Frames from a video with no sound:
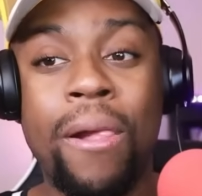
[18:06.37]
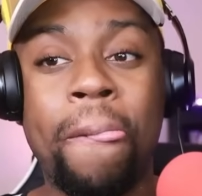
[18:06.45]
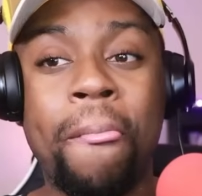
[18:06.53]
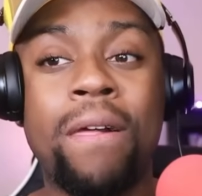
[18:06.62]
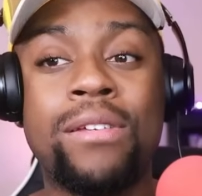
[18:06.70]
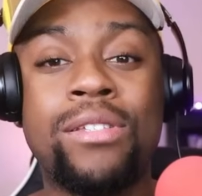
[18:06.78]

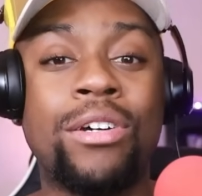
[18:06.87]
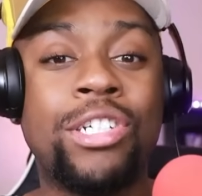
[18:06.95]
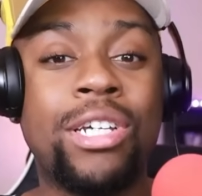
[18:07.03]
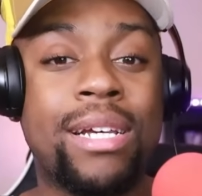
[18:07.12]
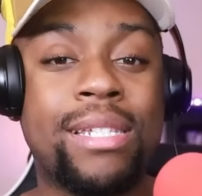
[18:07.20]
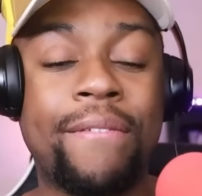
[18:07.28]
So she
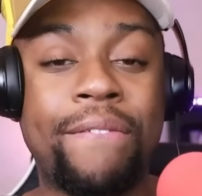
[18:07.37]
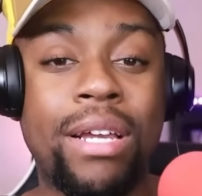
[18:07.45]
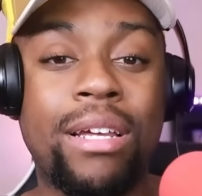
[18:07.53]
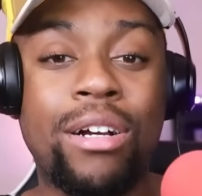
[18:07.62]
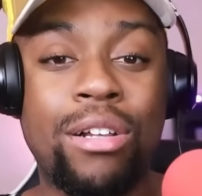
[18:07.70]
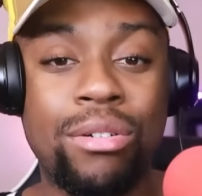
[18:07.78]
doesn't feel
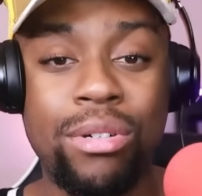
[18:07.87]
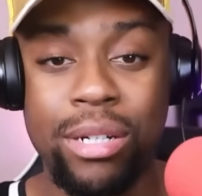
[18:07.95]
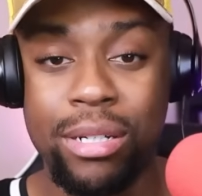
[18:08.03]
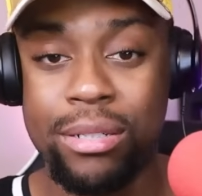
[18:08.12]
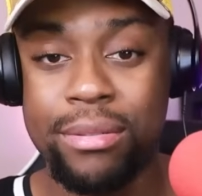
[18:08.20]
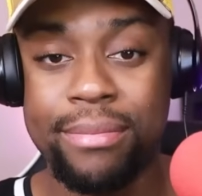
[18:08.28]
included.
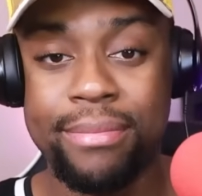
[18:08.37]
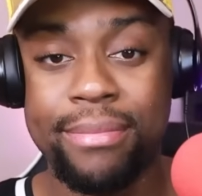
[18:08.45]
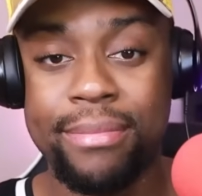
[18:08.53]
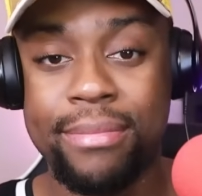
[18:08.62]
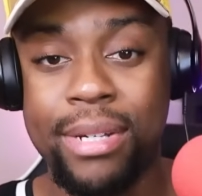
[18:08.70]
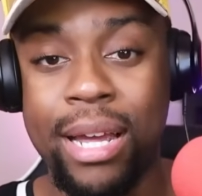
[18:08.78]

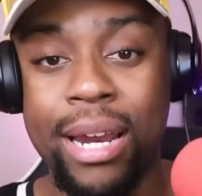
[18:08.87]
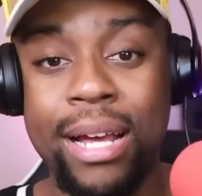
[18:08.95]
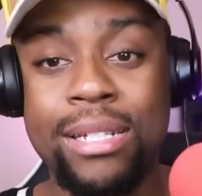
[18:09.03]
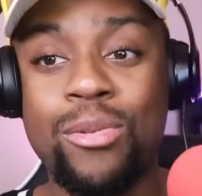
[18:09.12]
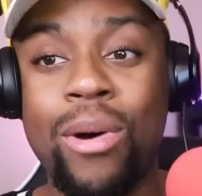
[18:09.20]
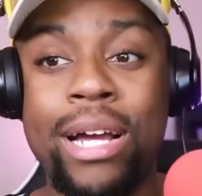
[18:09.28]
And
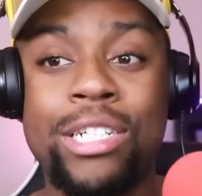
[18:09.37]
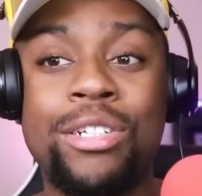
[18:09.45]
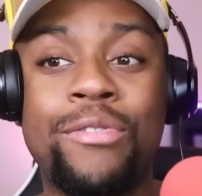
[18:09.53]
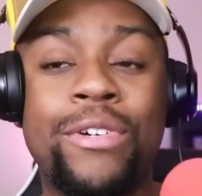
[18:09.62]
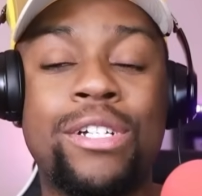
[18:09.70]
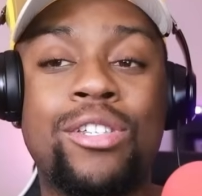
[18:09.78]
that's why she
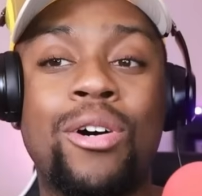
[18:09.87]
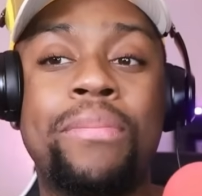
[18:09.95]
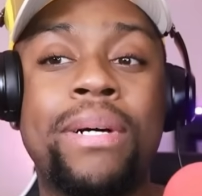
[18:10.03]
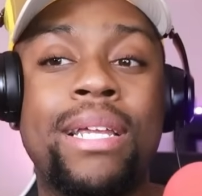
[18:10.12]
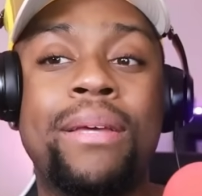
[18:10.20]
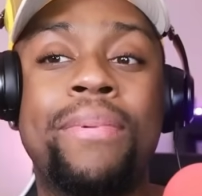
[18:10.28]
feels so
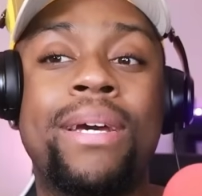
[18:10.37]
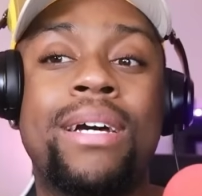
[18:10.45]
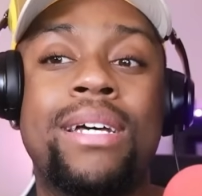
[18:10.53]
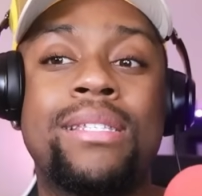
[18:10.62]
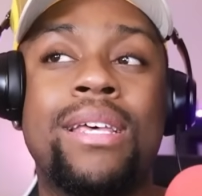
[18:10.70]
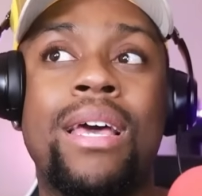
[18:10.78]
bullied,
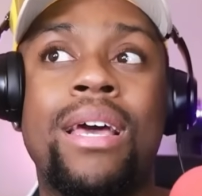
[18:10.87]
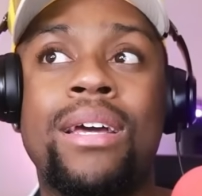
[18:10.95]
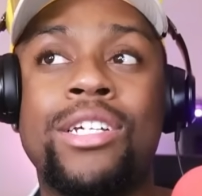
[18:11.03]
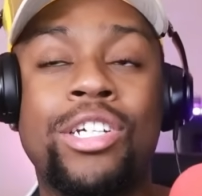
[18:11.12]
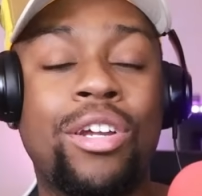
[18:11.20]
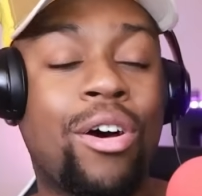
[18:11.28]
because
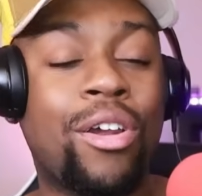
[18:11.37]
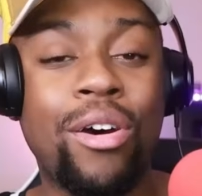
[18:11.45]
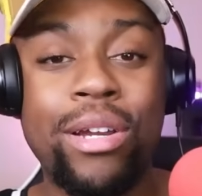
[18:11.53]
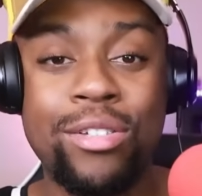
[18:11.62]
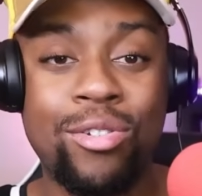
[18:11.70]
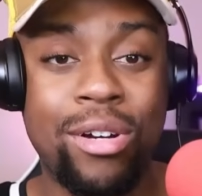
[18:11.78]
she don't know
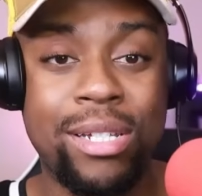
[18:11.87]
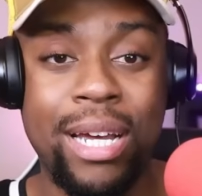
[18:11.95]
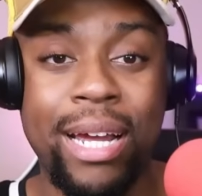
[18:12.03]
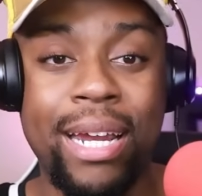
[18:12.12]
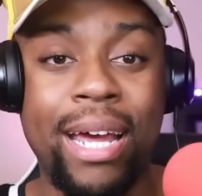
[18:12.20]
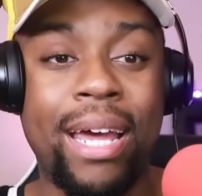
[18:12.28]
these girls
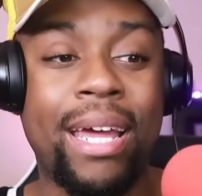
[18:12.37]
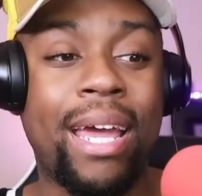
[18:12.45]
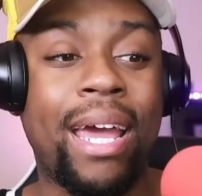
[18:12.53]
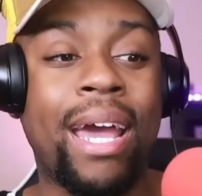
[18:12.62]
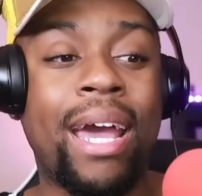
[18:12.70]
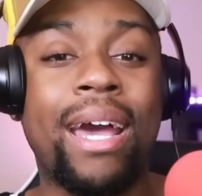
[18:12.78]
like that,
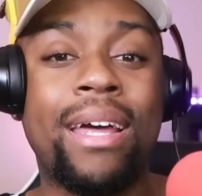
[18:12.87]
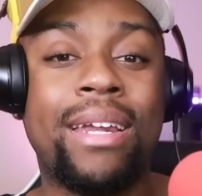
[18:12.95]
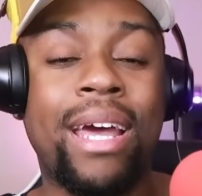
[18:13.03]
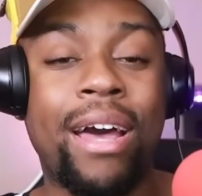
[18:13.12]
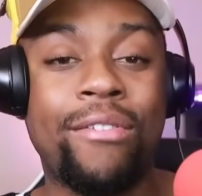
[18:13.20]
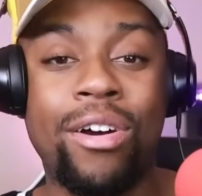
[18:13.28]
and they
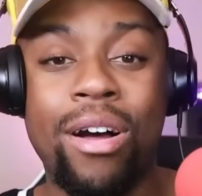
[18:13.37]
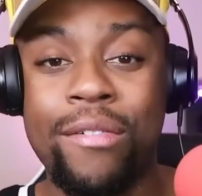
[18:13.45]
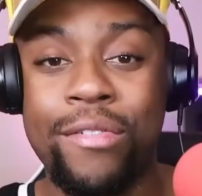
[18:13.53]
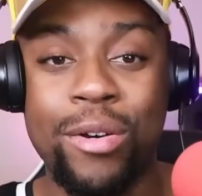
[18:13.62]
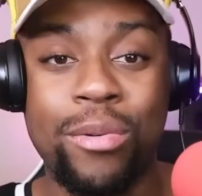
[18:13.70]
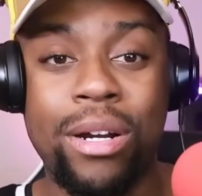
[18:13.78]
having
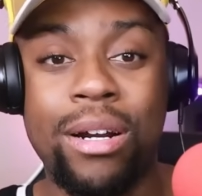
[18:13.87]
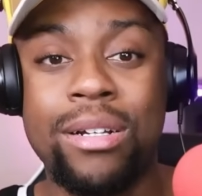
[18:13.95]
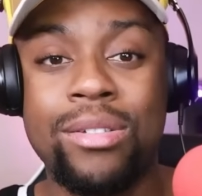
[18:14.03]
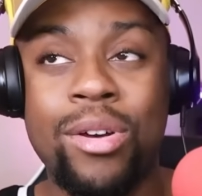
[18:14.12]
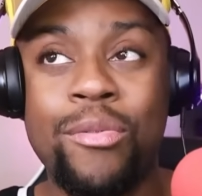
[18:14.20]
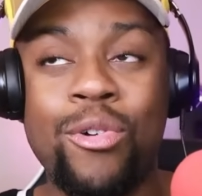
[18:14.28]
conflict with her.
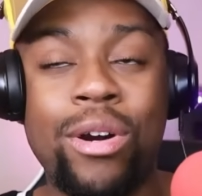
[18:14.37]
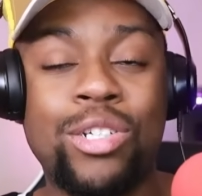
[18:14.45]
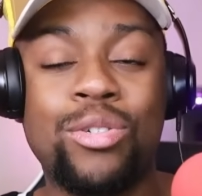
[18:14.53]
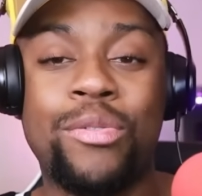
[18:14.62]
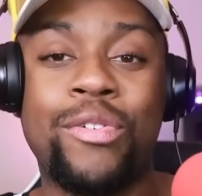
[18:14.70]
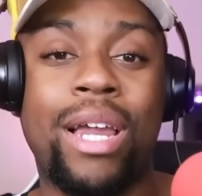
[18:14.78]
So of course
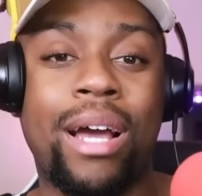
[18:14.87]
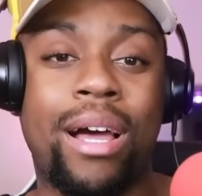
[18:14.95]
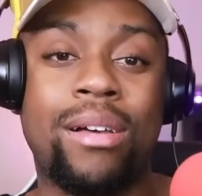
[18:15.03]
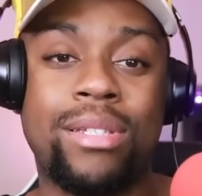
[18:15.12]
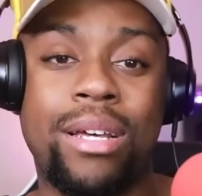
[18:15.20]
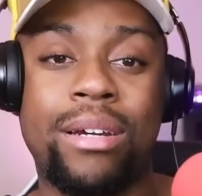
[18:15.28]
she'll feel like an
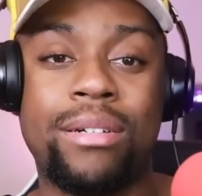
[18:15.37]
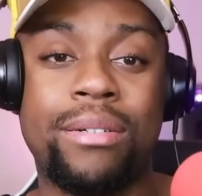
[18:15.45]
outsider.